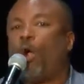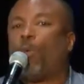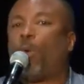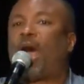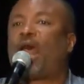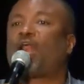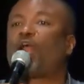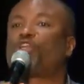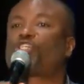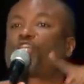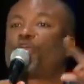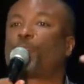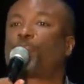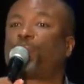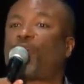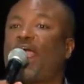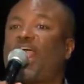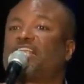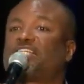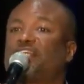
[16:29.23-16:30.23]
why don't you
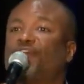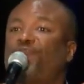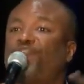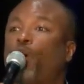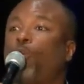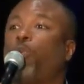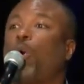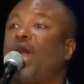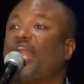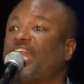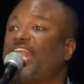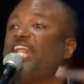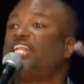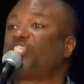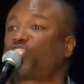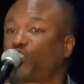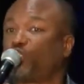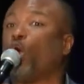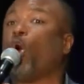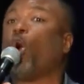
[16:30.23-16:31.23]
praise him for what
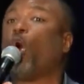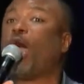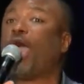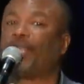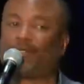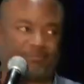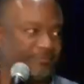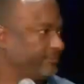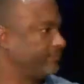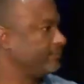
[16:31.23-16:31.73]
he's going?